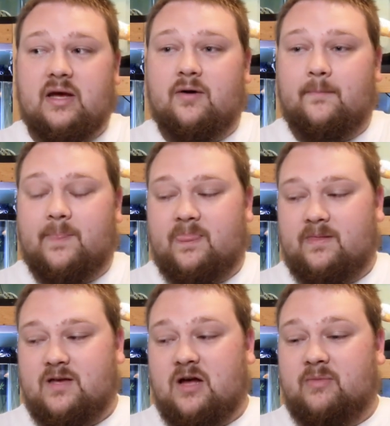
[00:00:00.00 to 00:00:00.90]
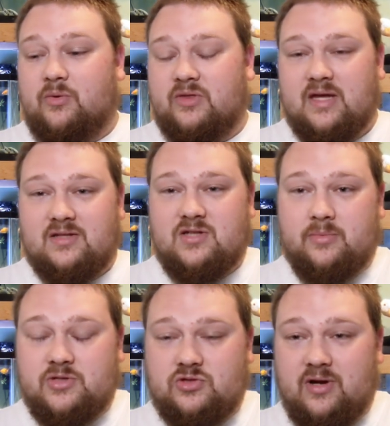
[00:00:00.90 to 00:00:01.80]
Now, coming with that
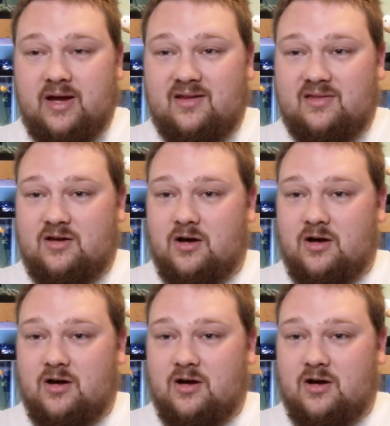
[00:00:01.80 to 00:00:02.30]
double strength